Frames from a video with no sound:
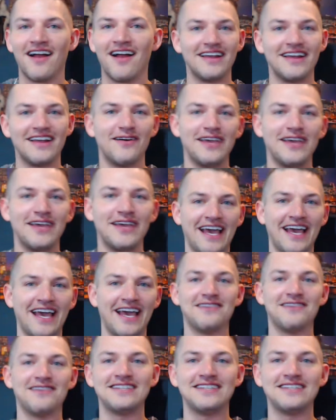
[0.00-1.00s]
You know, he can't.
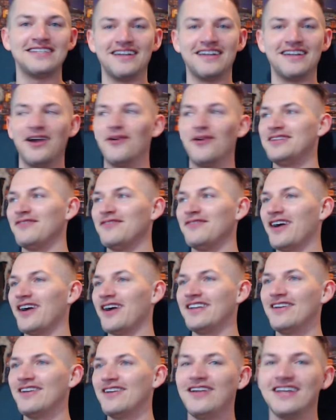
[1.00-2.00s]
How is he gonna know what the
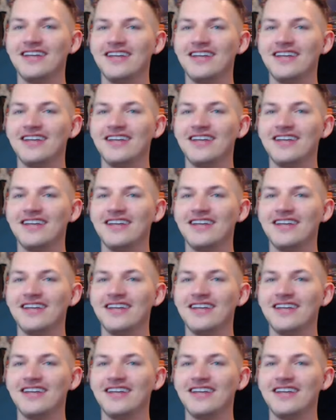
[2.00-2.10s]
fucking dude is?